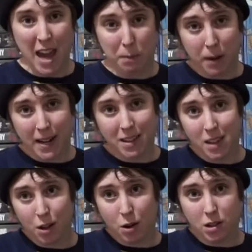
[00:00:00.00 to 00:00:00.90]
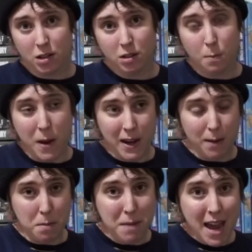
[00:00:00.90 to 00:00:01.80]
and prayed to the gods to make
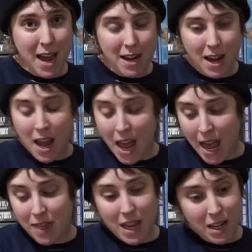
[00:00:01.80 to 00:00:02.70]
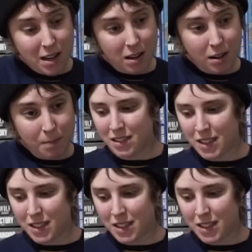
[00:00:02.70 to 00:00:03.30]
him a man, and they did.